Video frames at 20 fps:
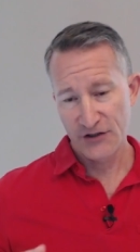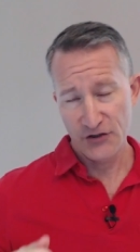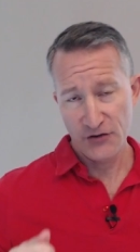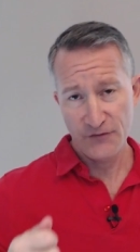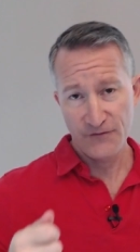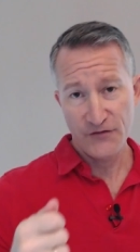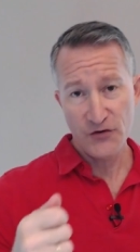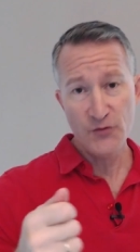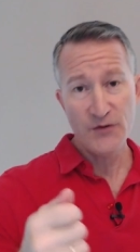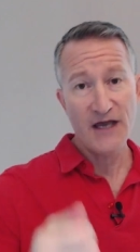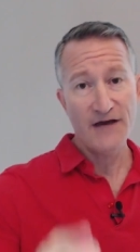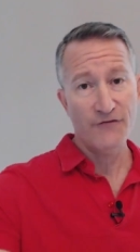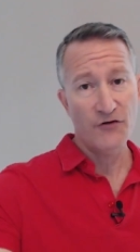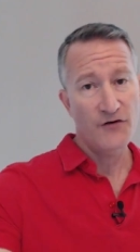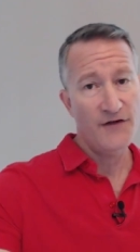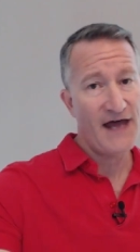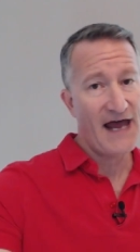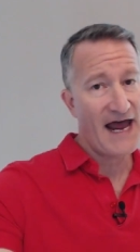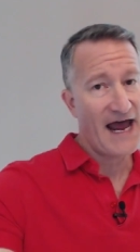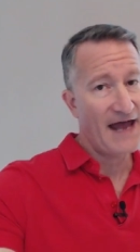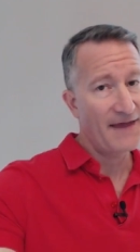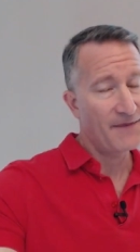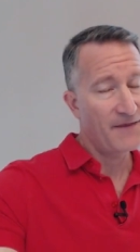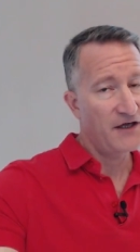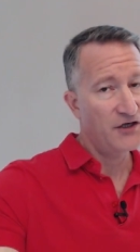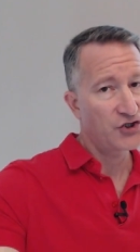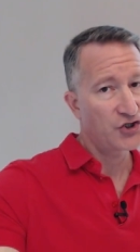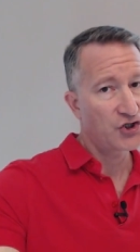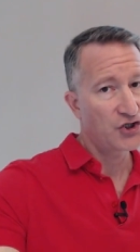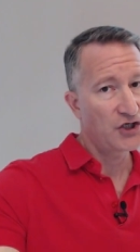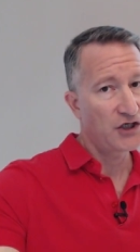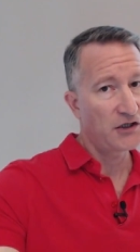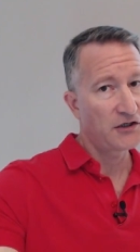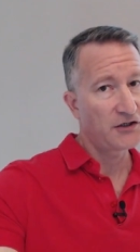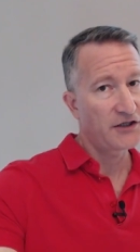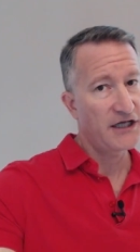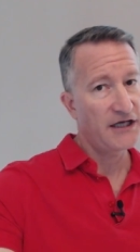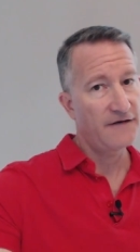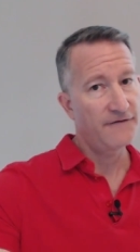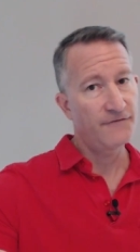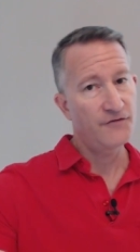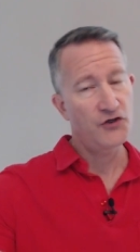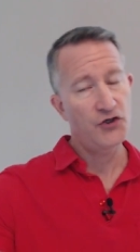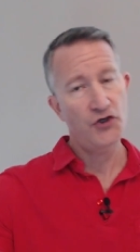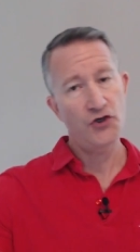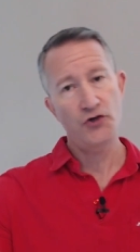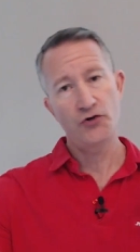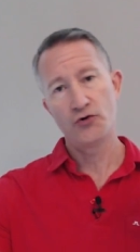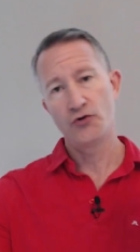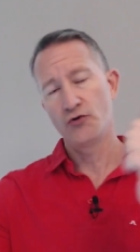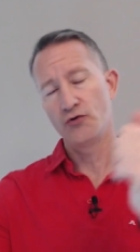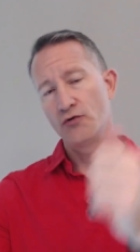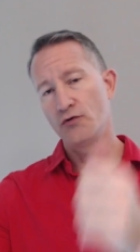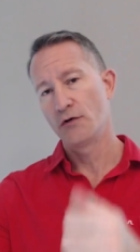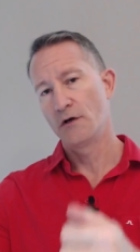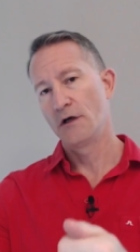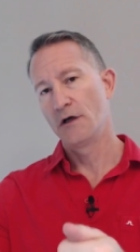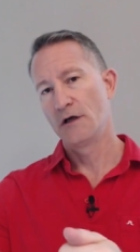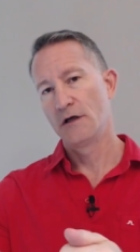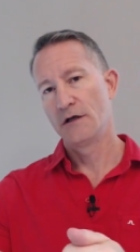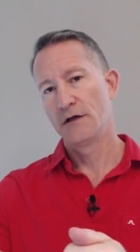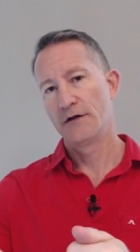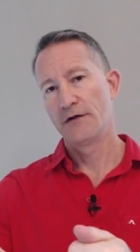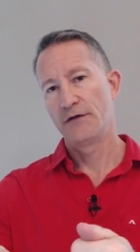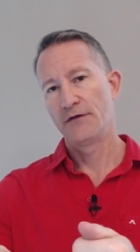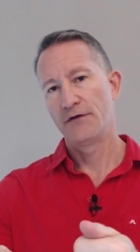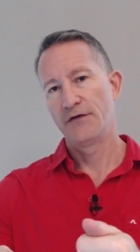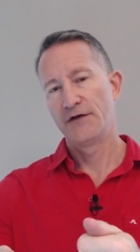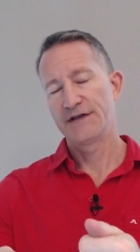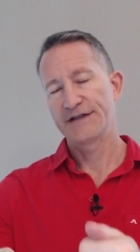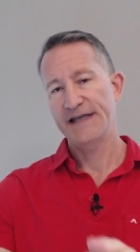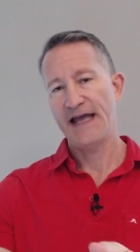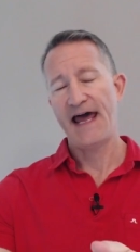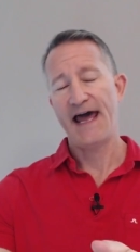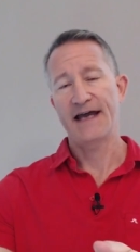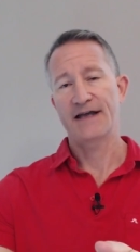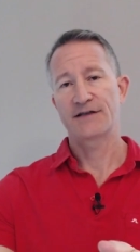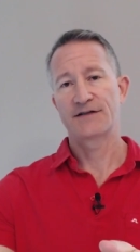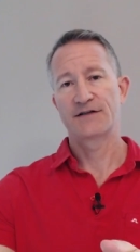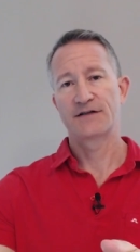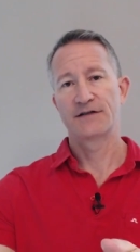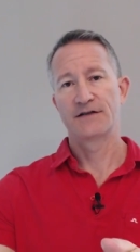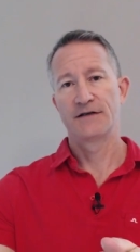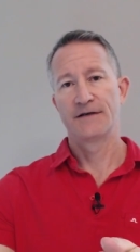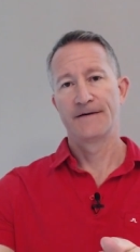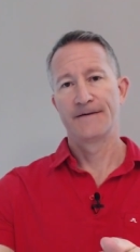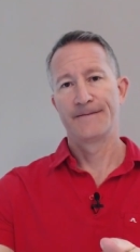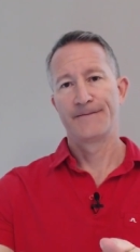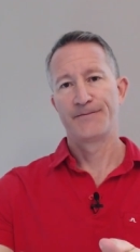If you give her that, then she'll give you the sex,